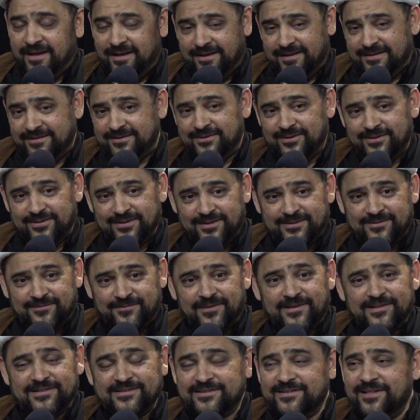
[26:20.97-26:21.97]
his
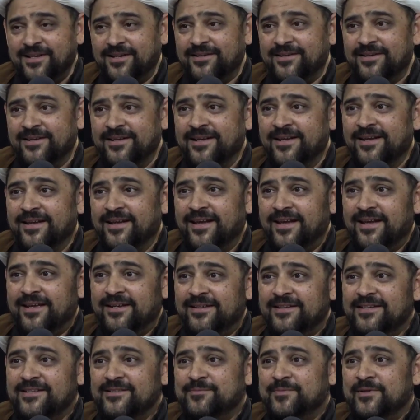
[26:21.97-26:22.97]
first son, and
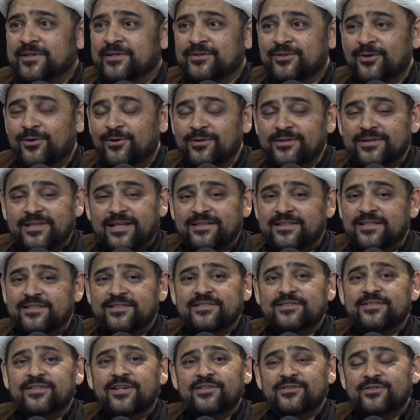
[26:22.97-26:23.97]
he's being told that this
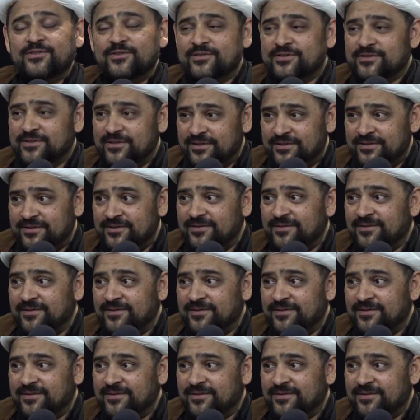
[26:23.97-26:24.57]
is not your son.